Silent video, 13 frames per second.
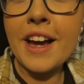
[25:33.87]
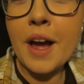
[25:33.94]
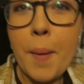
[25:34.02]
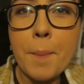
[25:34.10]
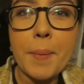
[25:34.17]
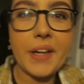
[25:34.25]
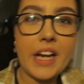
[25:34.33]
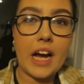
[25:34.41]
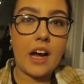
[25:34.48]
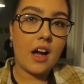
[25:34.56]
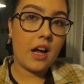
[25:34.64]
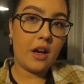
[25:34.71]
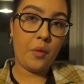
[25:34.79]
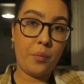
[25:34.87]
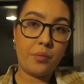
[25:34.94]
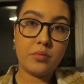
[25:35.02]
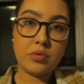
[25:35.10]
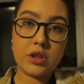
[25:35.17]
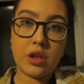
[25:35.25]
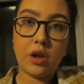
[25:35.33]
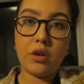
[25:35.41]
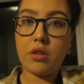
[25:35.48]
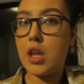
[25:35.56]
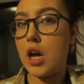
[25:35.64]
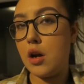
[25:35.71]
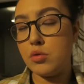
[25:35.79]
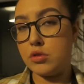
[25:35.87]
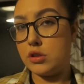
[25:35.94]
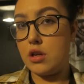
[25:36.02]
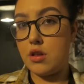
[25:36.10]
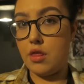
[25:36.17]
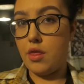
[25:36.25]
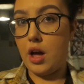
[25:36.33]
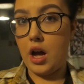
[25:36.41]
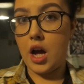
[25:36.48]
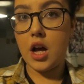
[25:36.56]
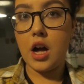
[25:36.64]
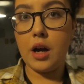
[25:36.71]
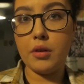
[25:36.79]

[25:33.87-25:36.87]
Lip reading: But yeah, so that was that.